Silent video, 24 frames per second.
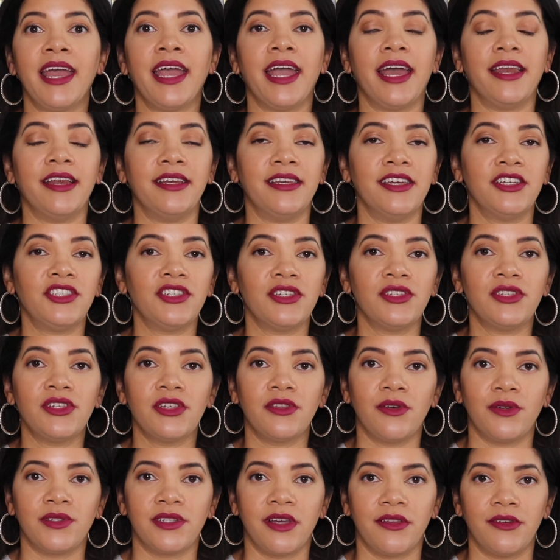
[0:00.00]
In addition to
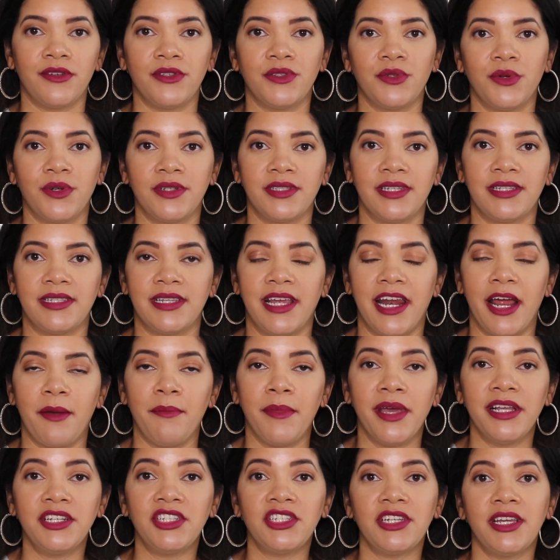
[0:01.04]
those other sources that I
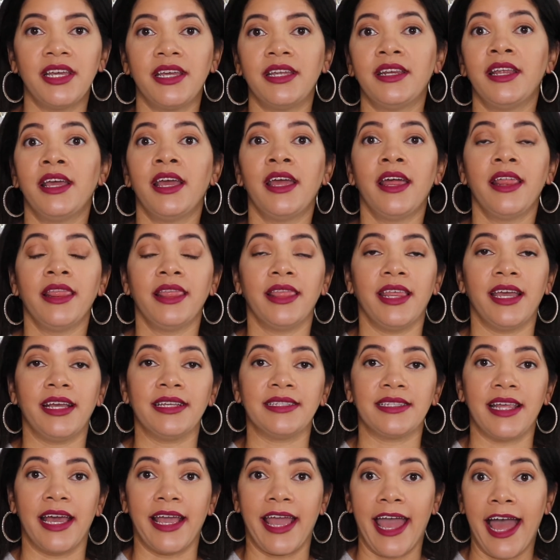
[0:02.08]
mentioned,
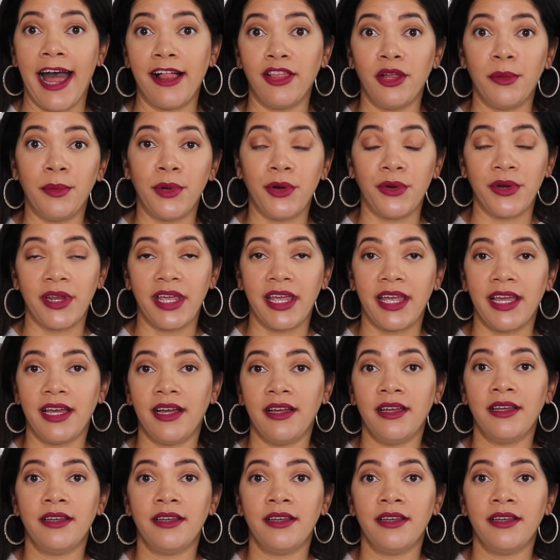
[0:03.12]
things like alimony,